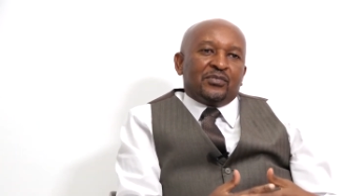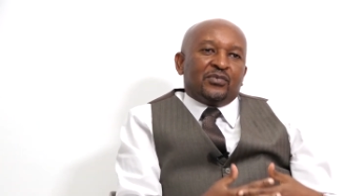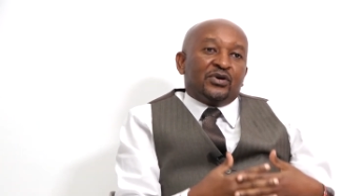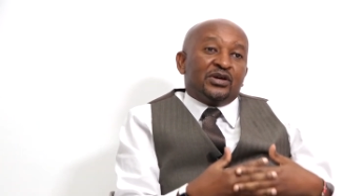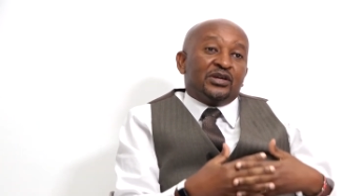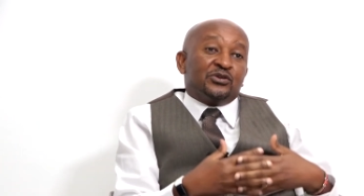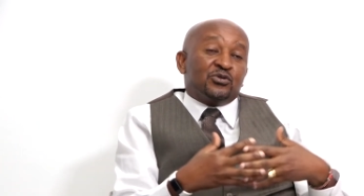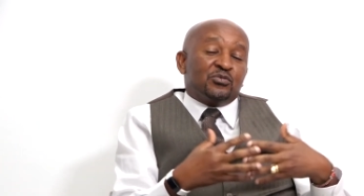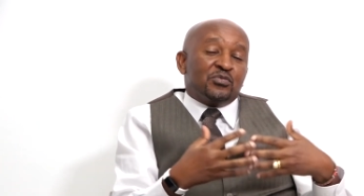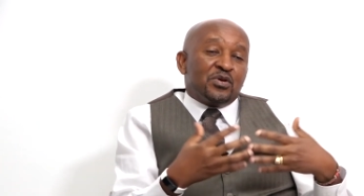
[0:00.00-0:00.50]

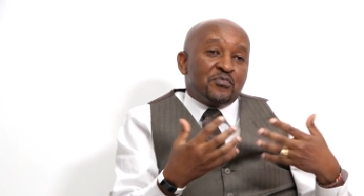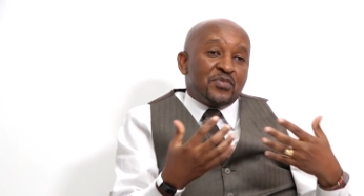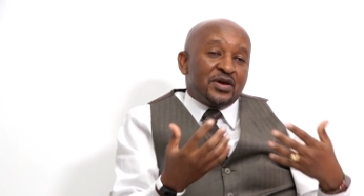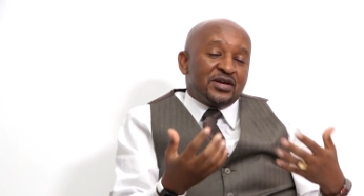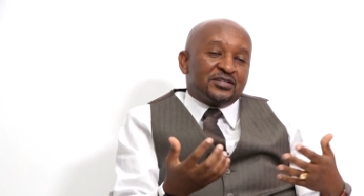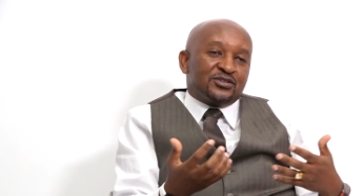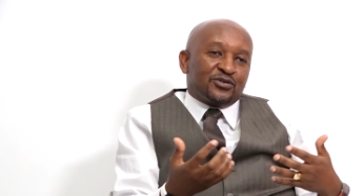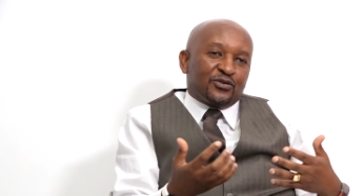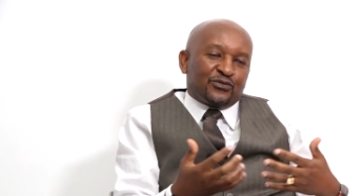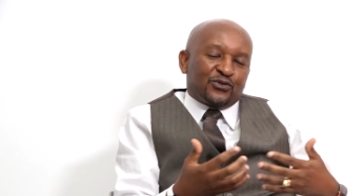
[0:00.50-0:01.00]
It will be
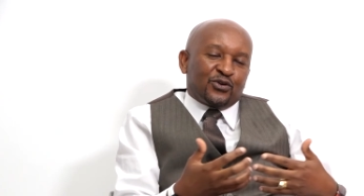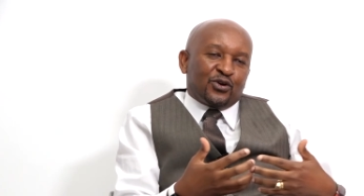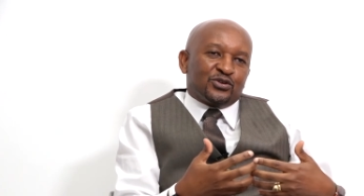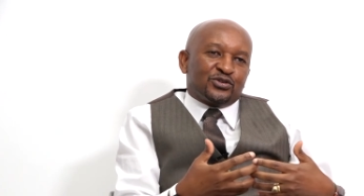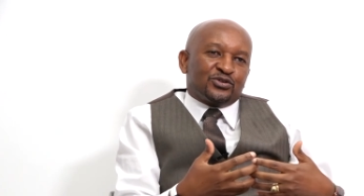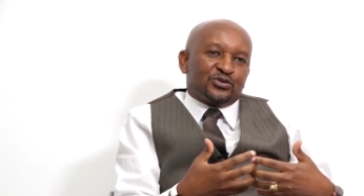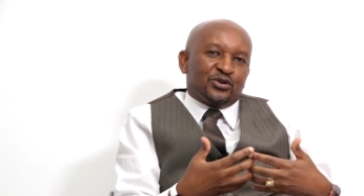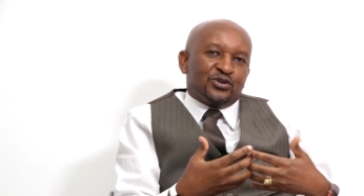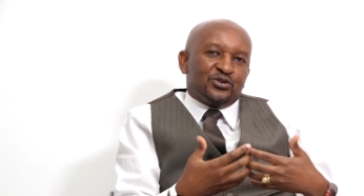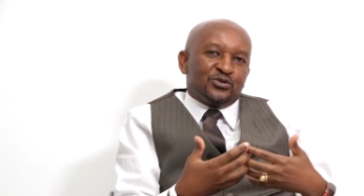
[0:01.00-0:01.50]
based, of
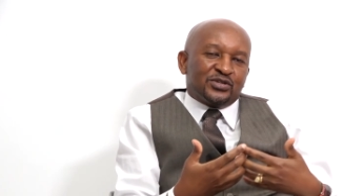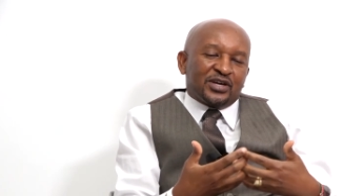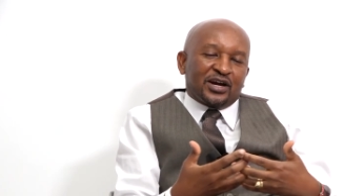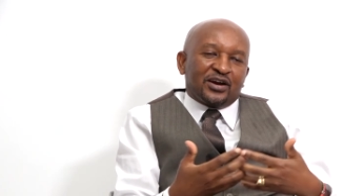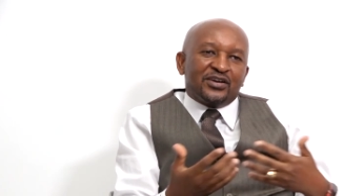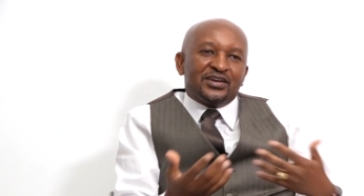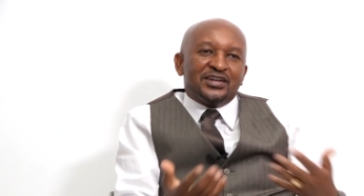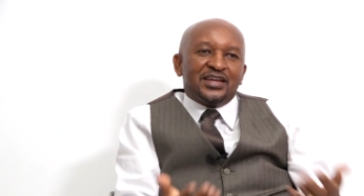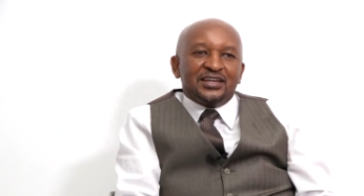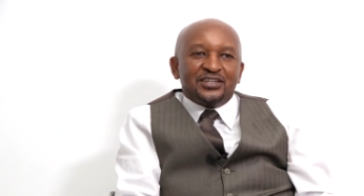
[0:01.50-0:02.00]
course, on user
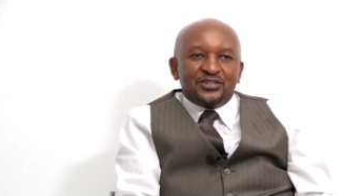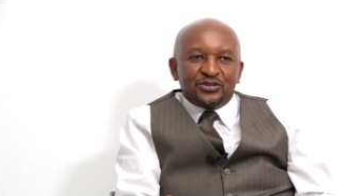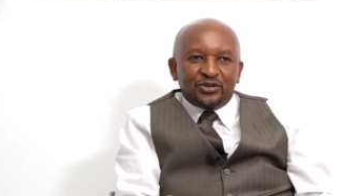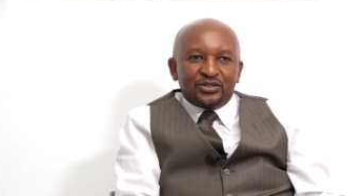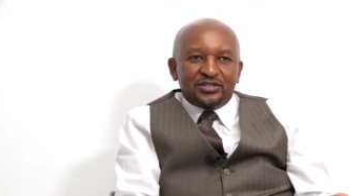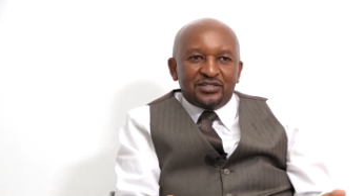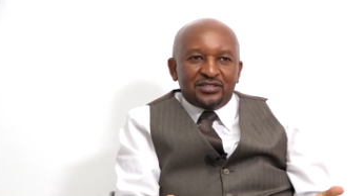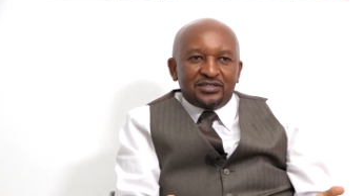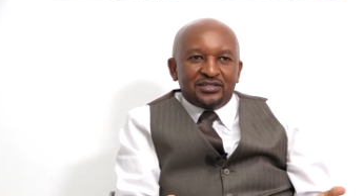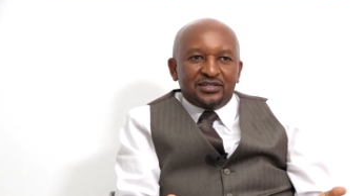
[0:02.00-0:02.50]

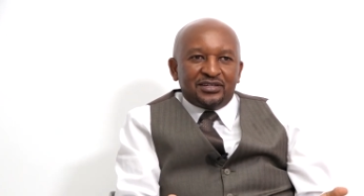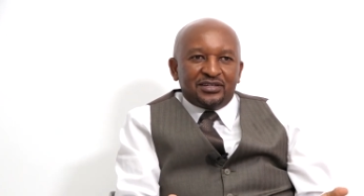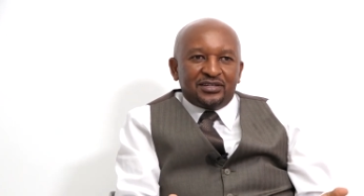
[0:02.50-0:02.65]
credentials.